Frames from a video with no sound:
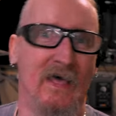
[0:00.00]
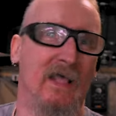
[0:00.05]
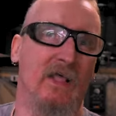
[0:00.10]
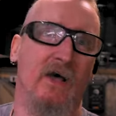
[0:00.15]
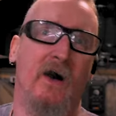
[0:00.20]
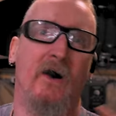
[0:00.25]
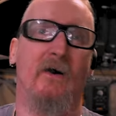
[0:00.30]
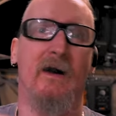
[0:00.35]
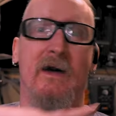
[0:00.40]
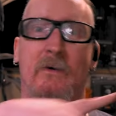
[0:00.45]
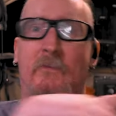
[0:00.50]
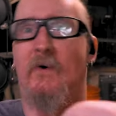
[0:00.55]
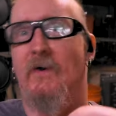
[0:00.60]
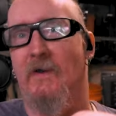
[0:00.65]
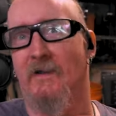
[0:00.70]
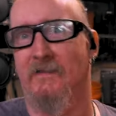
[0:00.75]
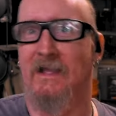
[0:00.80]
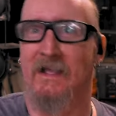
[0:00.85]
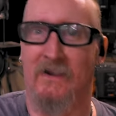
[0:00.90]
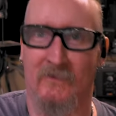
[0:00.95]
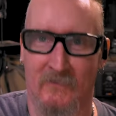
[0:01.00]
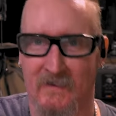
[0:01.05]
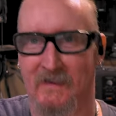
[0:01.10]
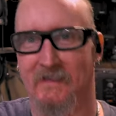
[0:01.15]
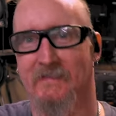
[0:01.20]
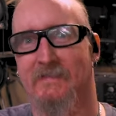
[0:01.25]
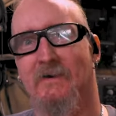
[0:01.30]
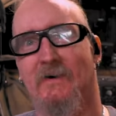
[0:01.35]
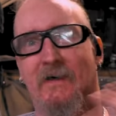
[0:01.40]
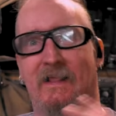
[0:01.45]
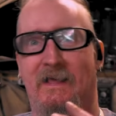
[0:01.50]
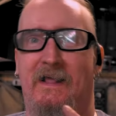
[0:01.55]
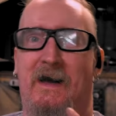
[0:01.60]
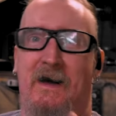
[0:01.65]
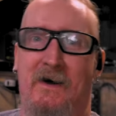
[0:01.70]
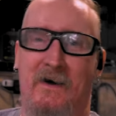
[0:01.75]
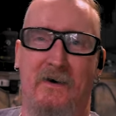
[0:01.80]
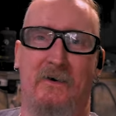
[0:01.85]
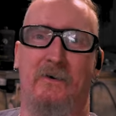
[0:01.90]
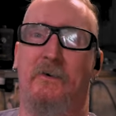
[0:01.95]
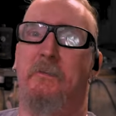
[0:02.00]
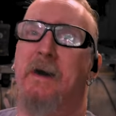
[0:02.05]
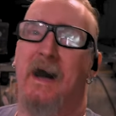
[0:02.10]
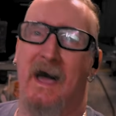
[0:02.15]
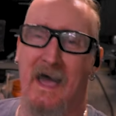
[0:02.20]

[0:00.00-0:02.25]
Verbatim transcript: that all at work. They don't want to do it at home.